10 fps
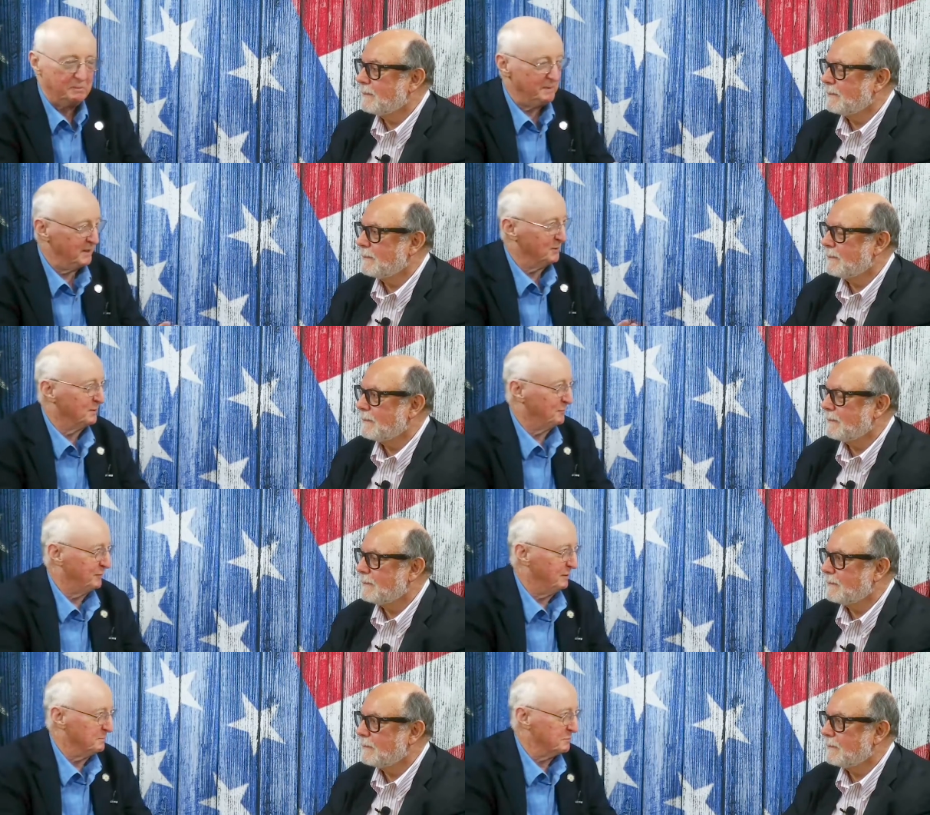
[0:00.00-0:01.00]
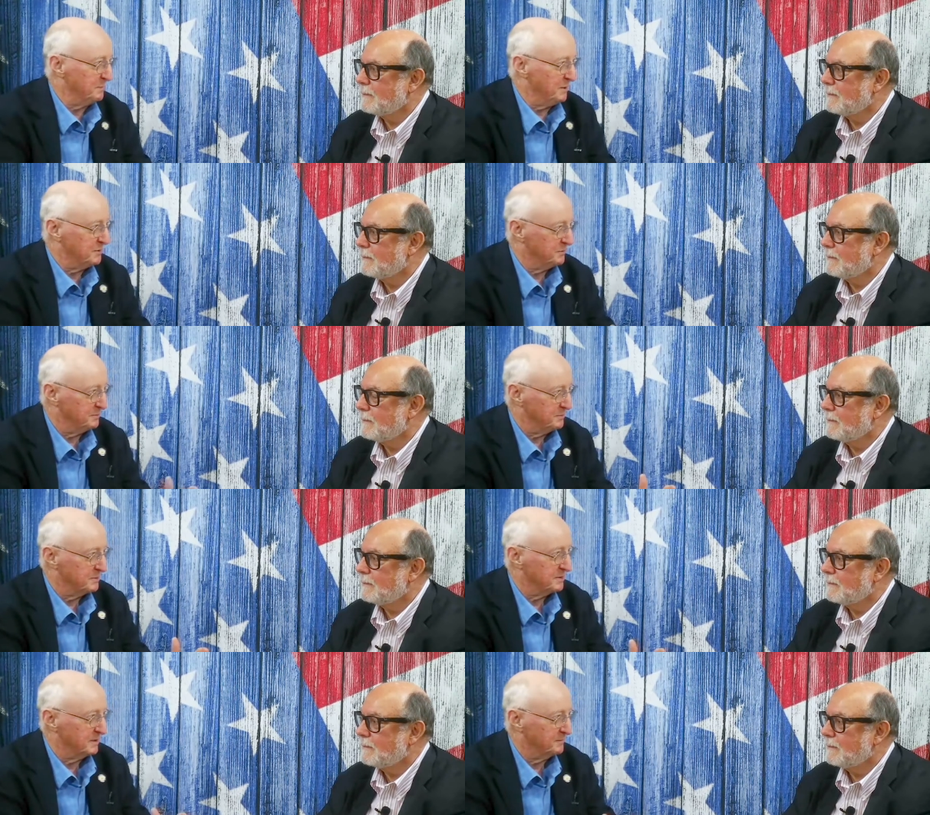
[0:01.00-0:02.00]
Speaker 1: begin on the freedom of speech, could you
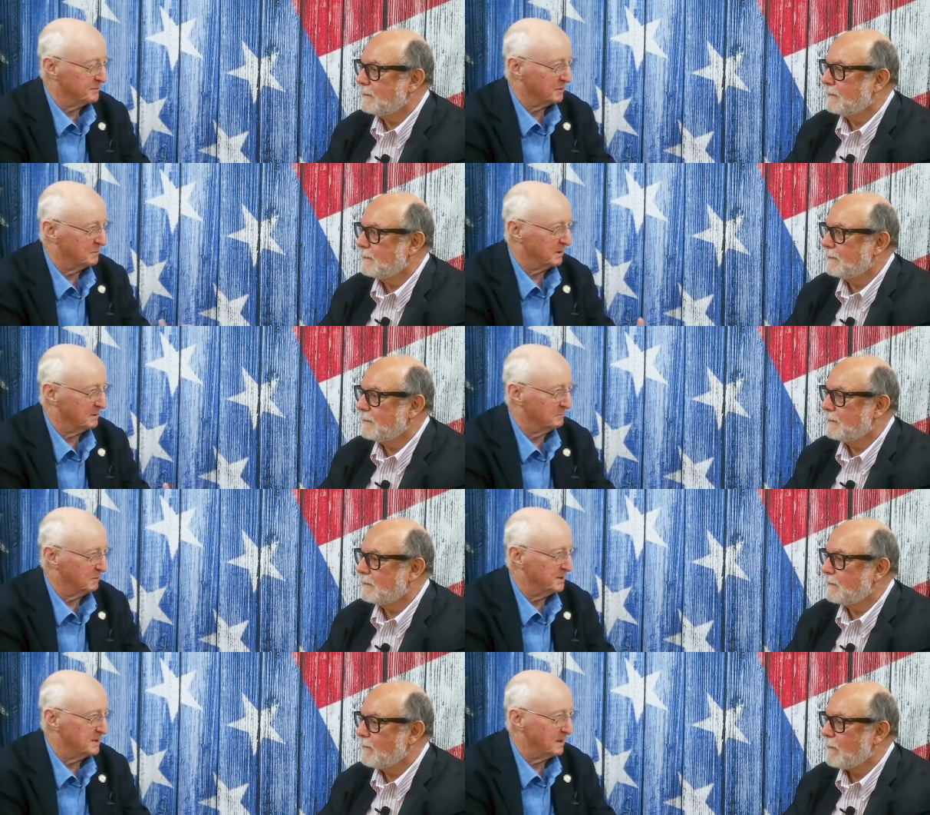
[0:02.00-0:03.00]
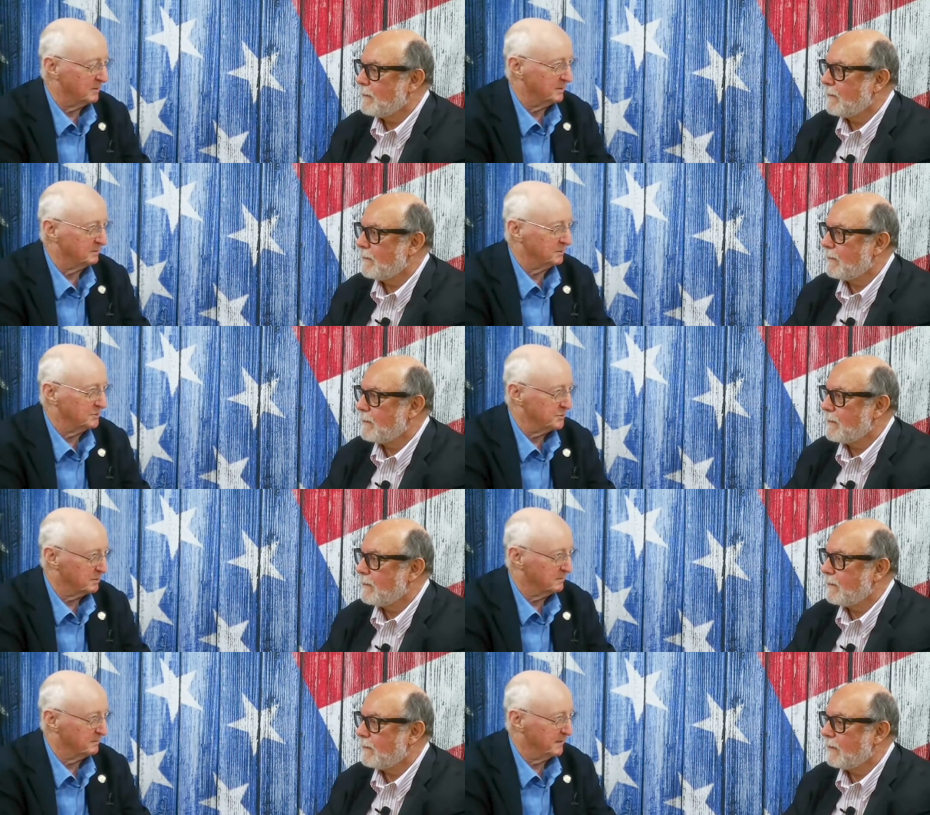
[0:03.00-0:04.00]
just give us a quick rundown on
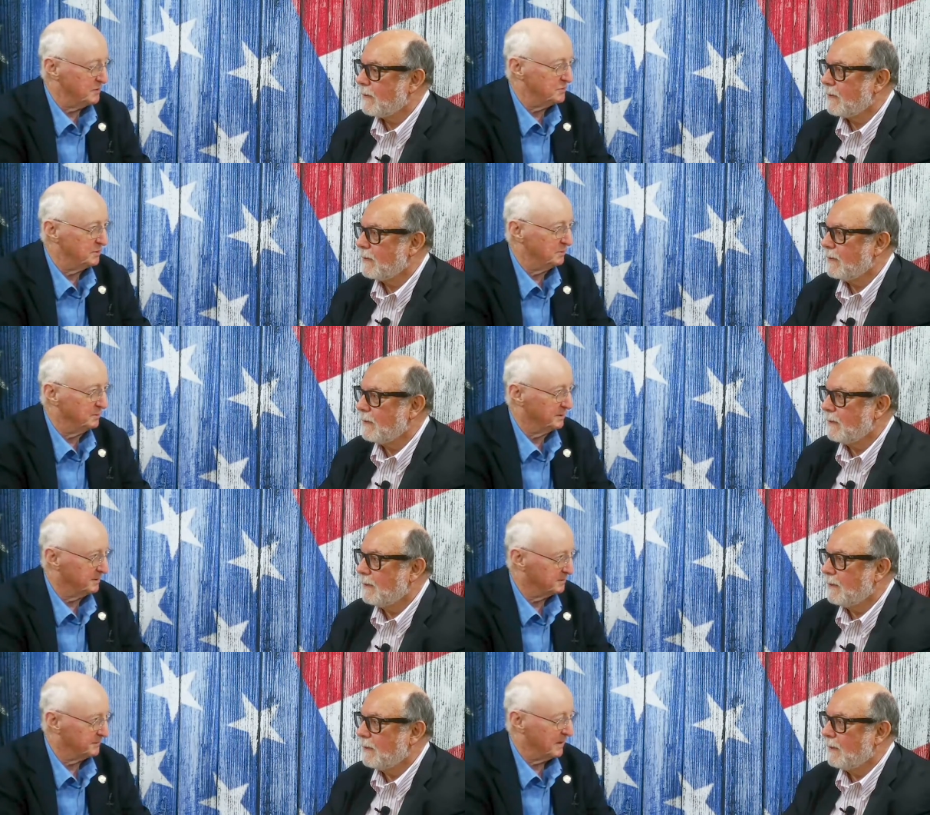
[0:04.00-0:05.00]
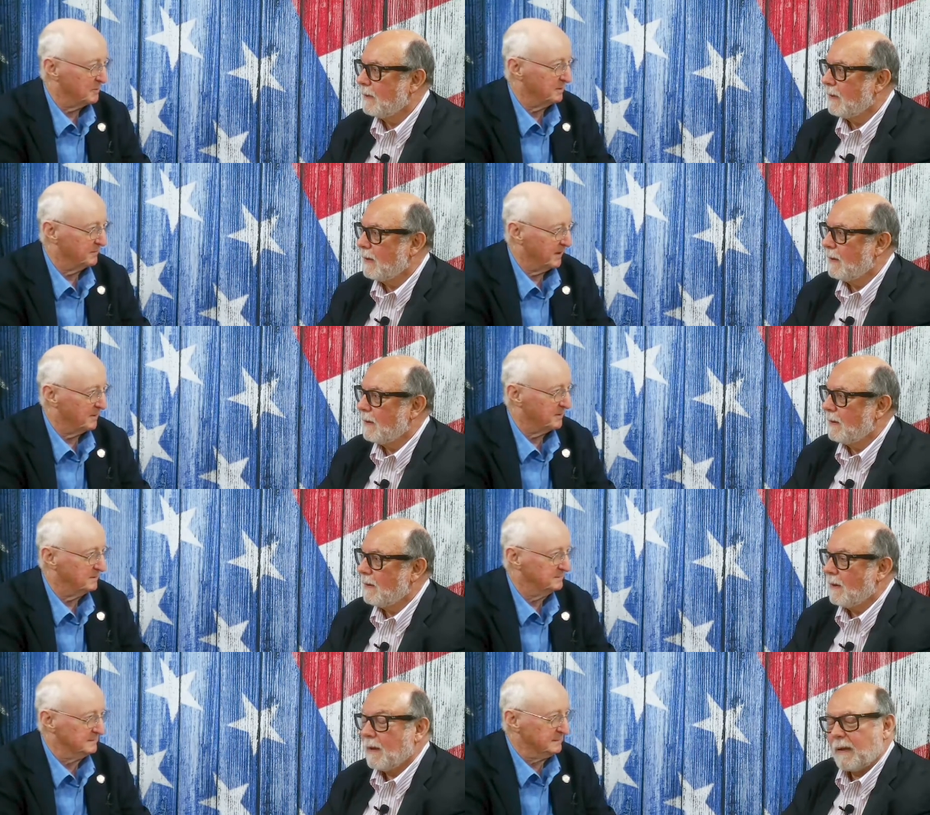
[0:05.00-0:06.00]
Conservative HQ and its founding
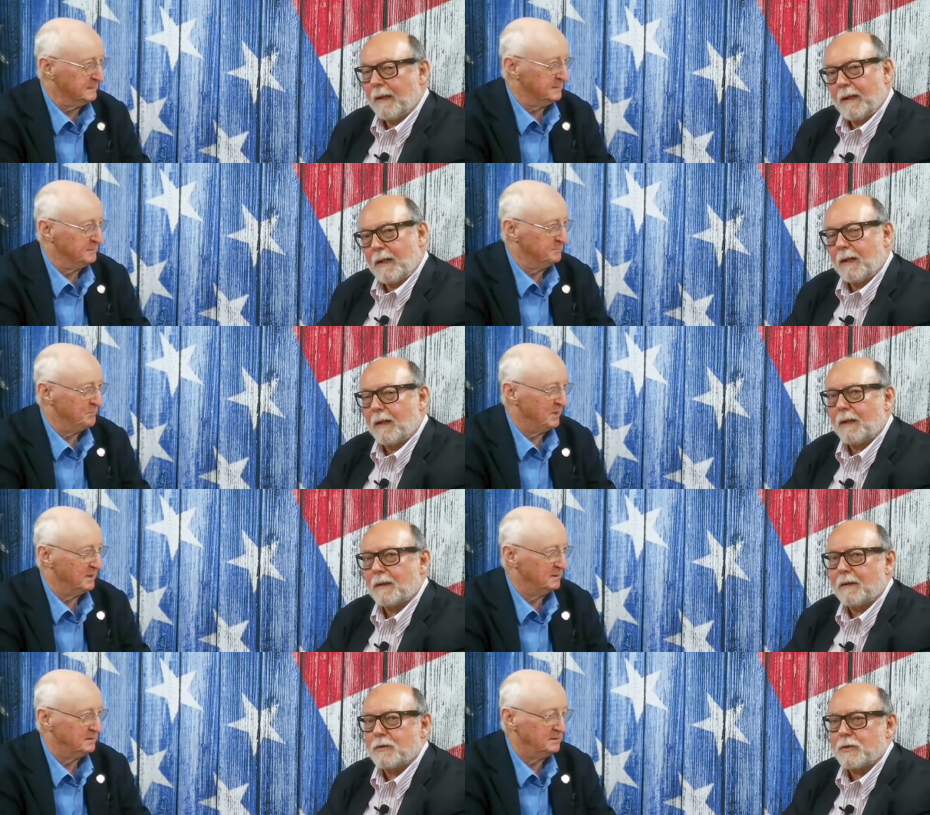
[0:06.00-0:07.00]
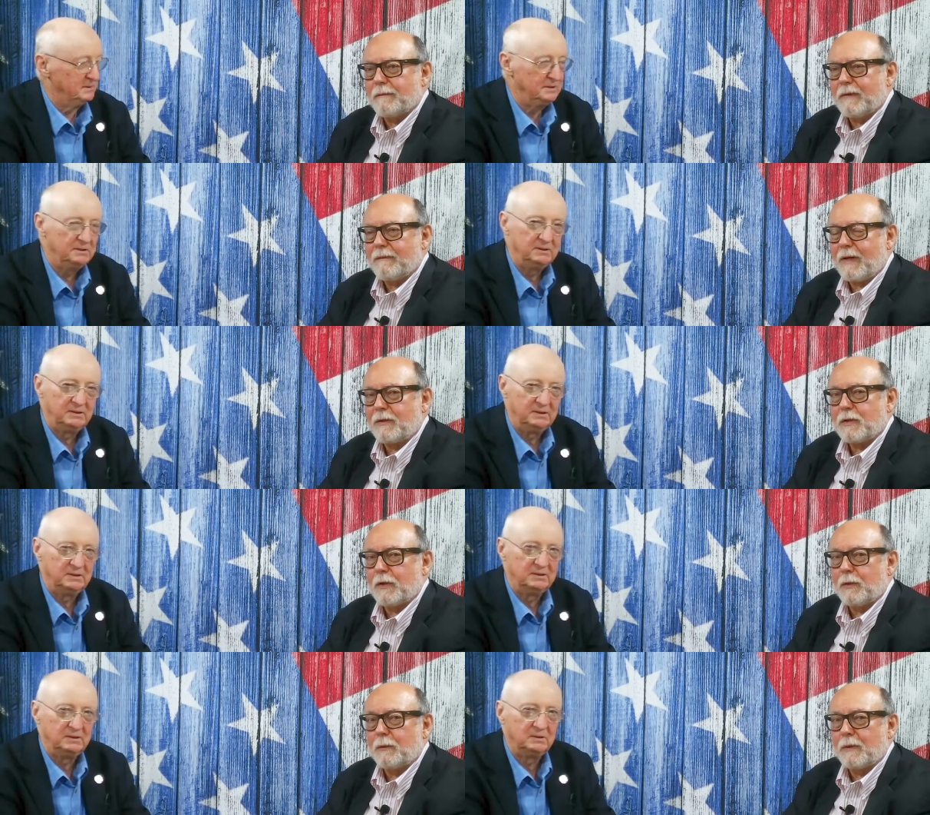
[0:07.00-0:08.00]
father?
Speaker 2: Yeah, uh, Conservative HQ
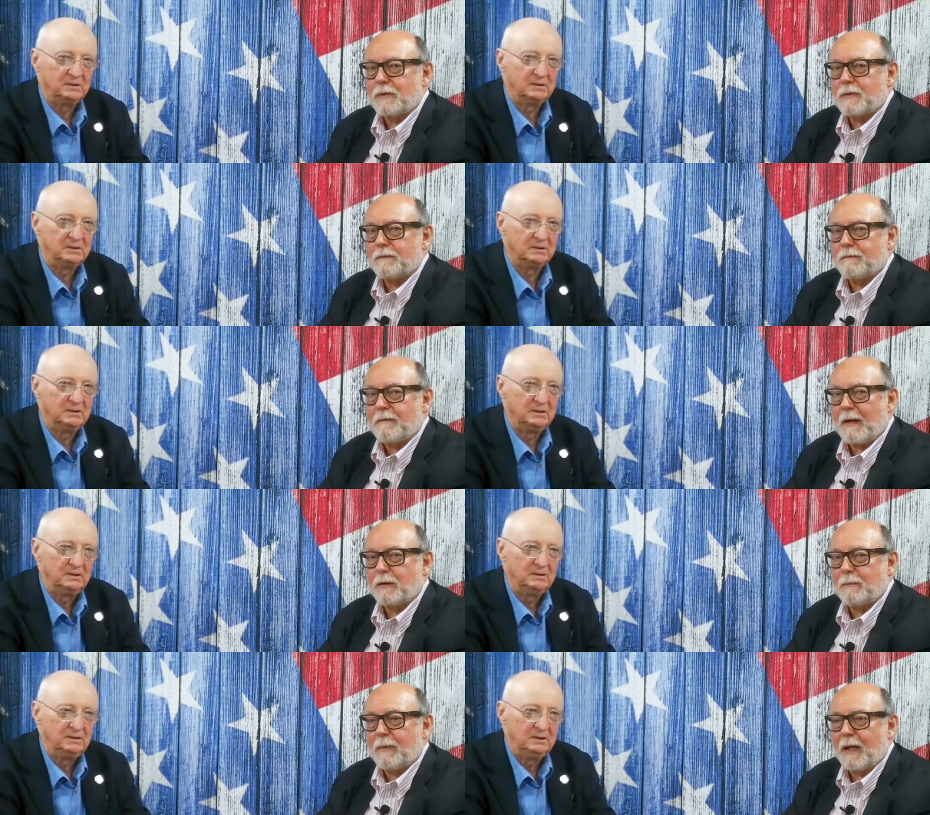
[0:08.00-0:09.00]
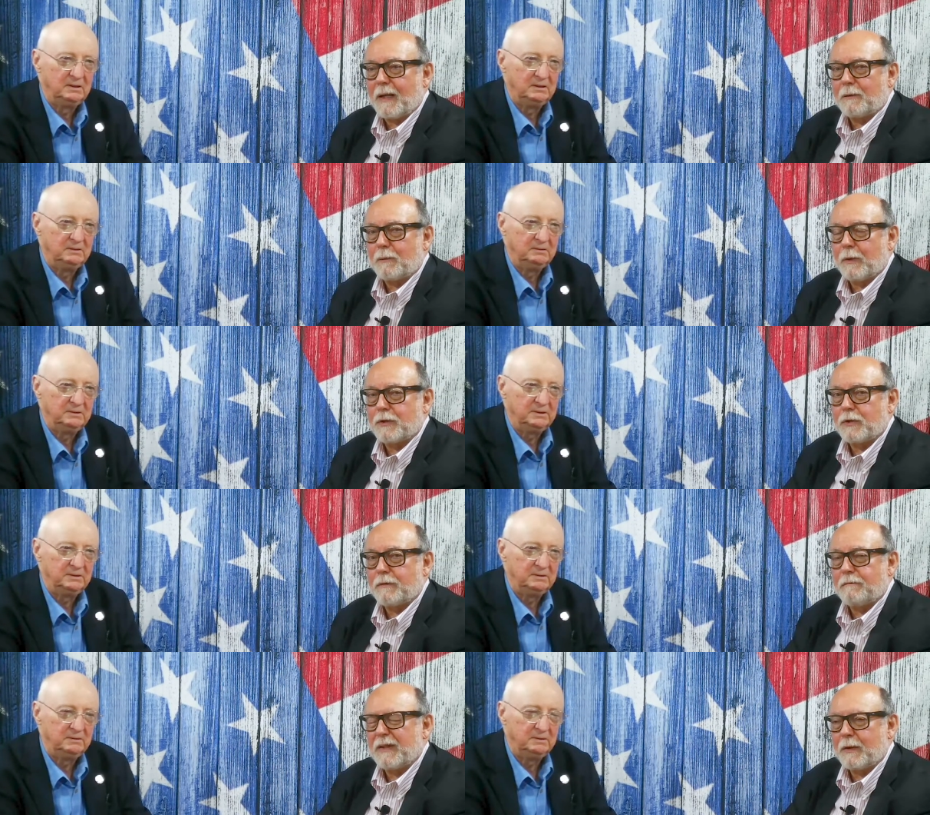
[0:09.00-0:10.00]
was founded by
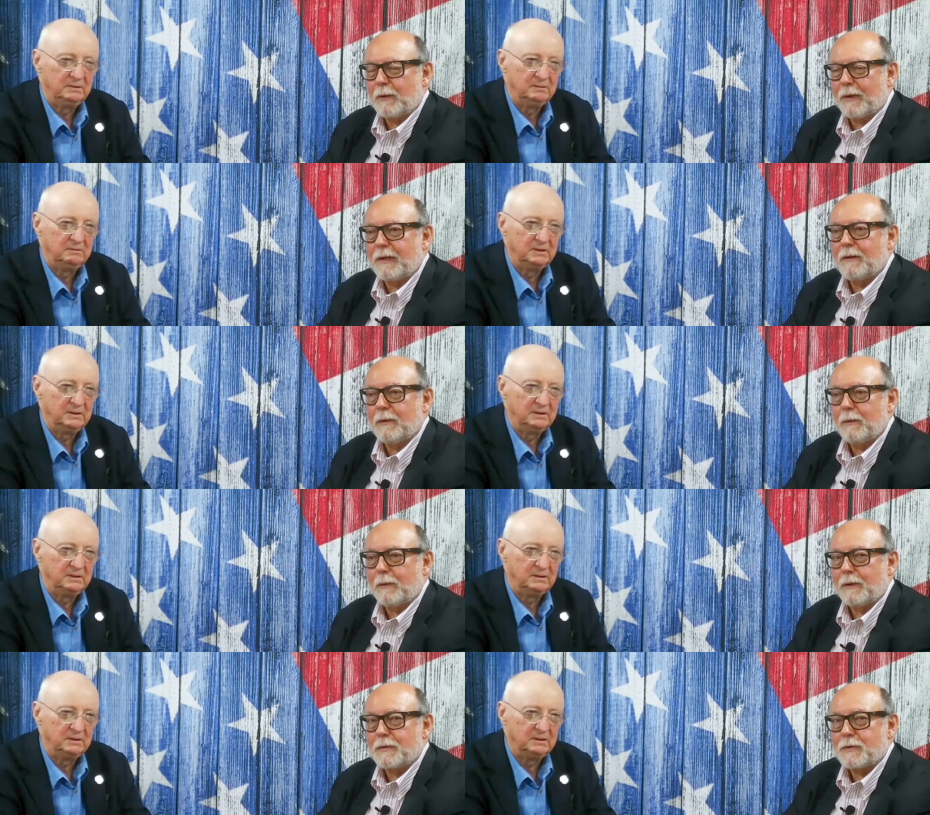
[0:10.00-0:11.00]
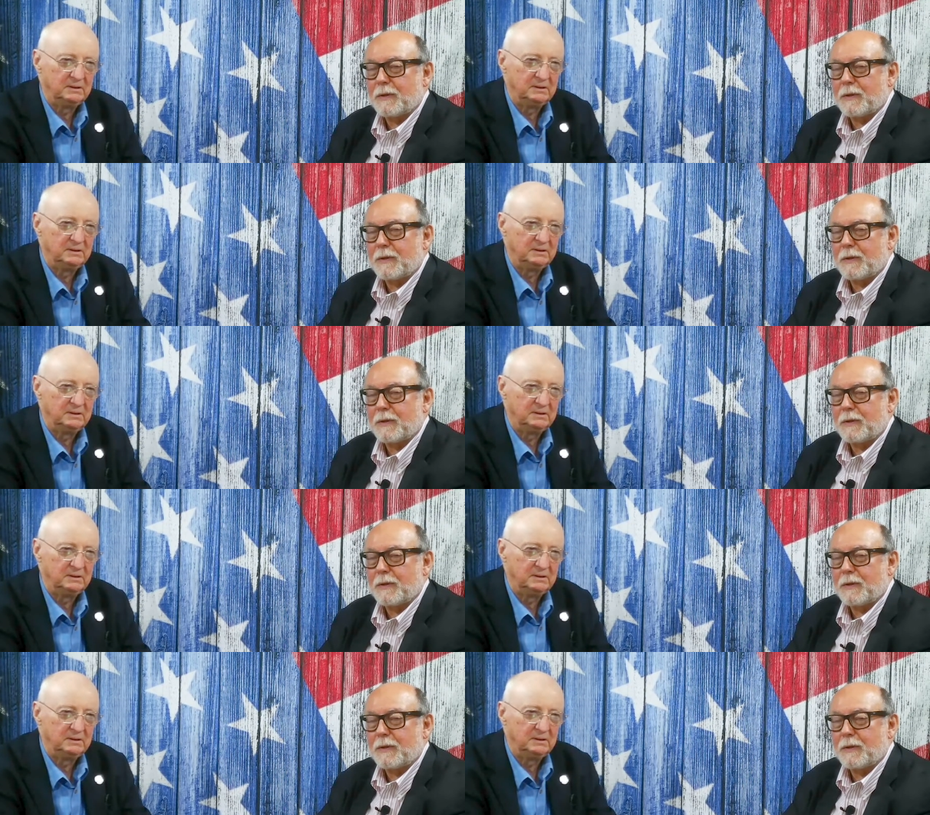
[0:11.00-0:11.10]
Richard Viguerie, who is,